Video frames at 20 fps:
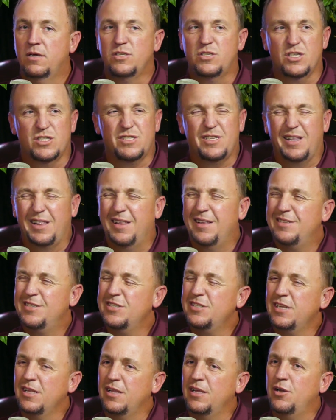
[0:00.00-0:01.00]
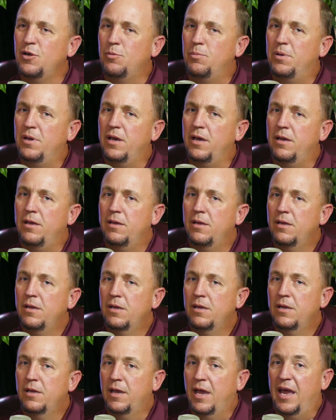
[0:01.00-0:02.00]
Just a little bit,
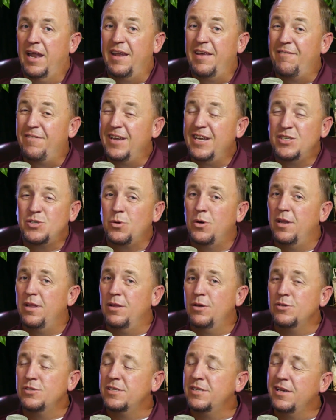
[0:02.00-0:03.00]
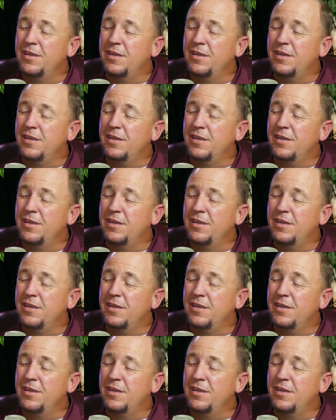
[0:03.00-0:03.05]
and if each one of those 10